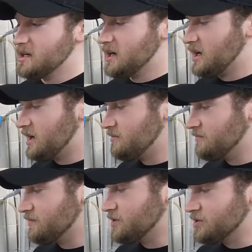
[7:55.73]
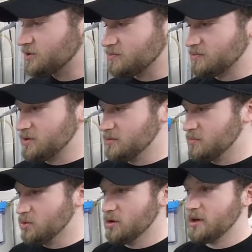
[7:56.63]
Um, this the
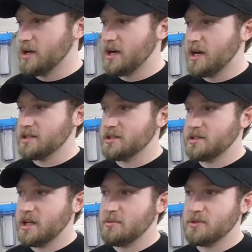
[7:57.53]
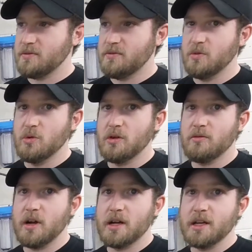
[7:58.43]
board has setups for
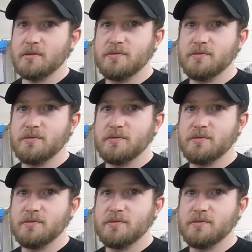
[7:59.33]
running